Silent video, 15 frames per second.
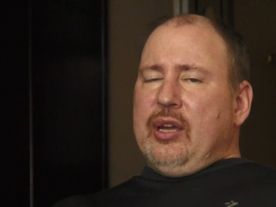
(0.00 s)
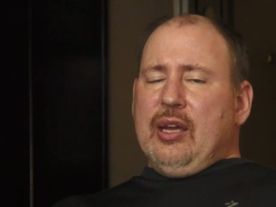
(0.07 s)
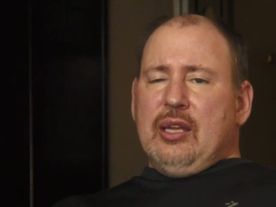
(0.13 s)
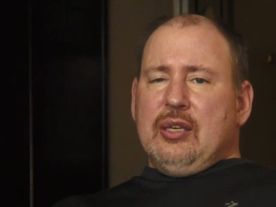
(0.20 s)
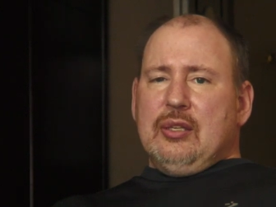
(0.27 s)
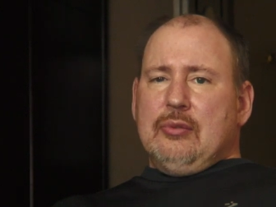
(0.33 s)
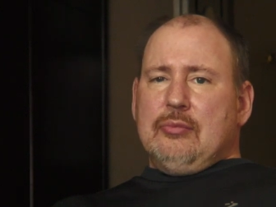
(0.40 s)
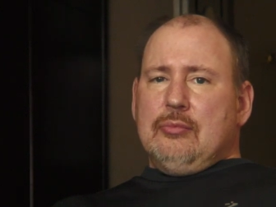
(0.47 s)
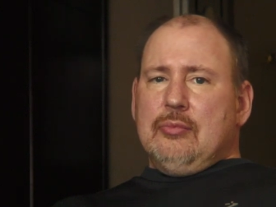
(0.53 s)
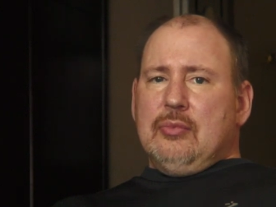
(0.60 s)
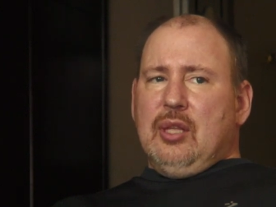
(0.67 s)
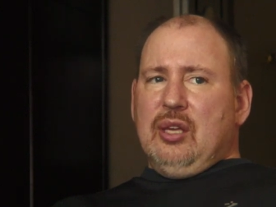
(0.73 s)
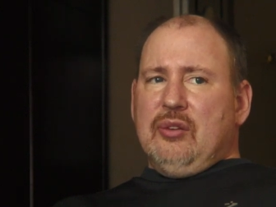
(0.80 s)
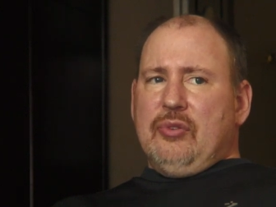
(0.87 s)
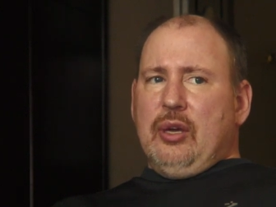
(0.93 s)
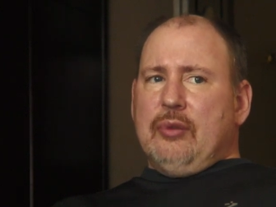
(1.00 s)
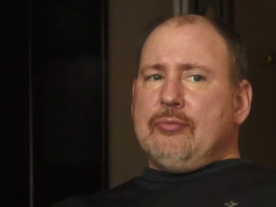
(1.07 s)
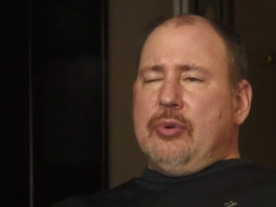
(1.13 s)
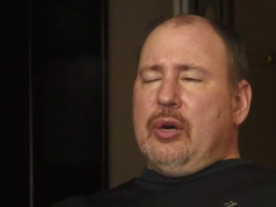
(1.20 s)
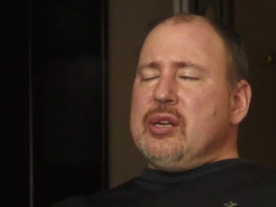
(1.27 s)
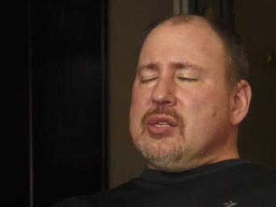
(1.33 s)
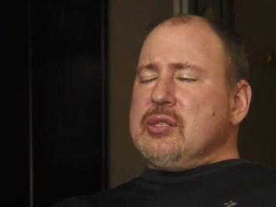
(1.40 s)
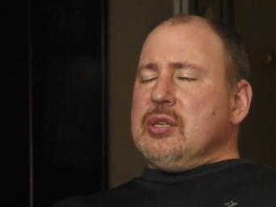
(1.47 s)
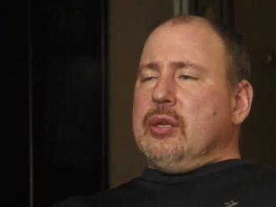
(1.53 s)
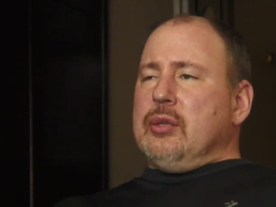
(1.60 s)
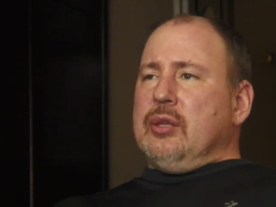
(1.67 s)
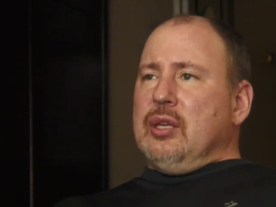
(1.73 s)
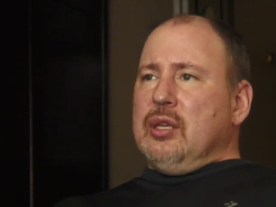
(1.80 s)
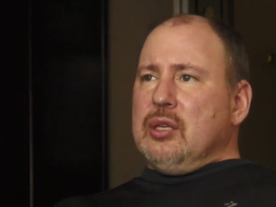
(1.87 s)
had to give up bicycling.